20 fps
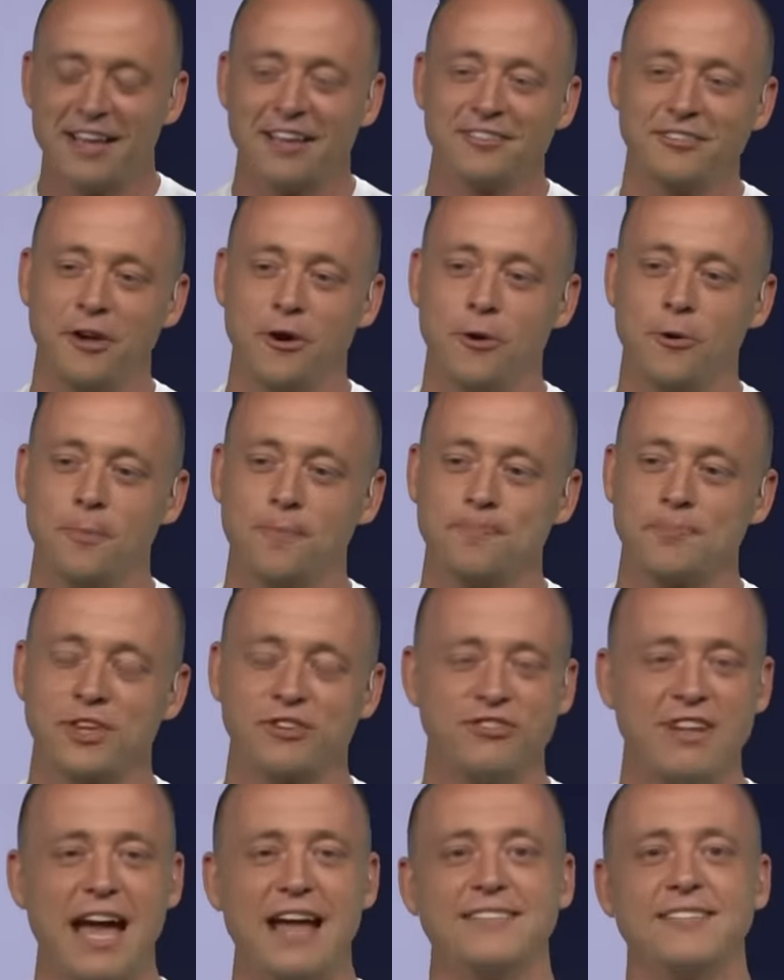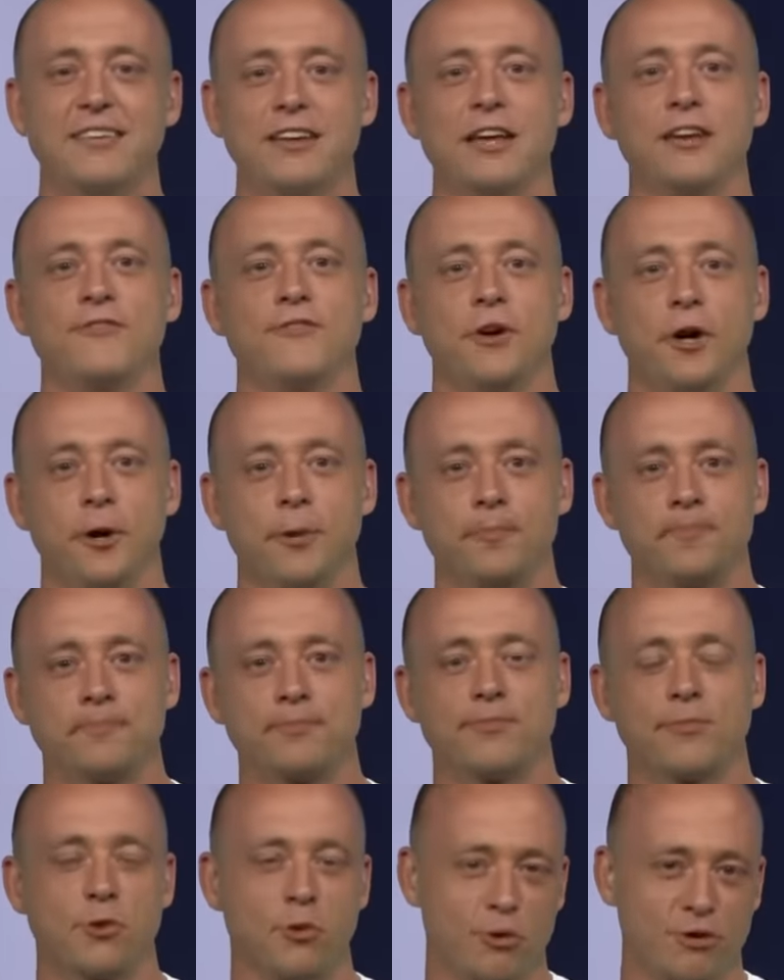So stats and info,
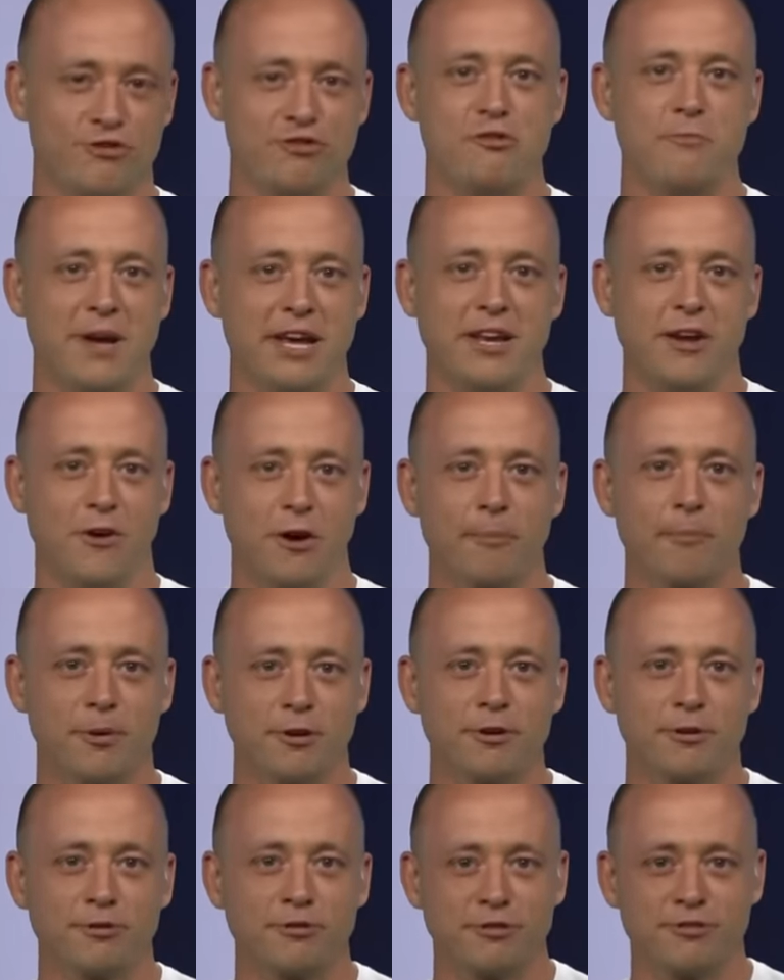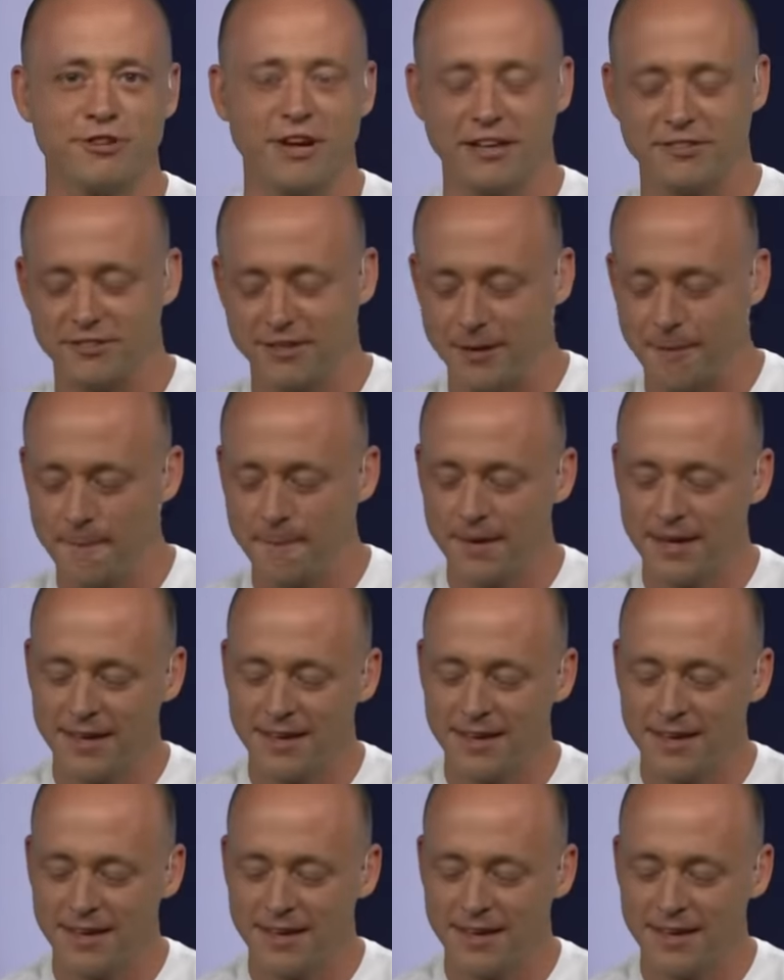or as you may know him, Producer Jesse,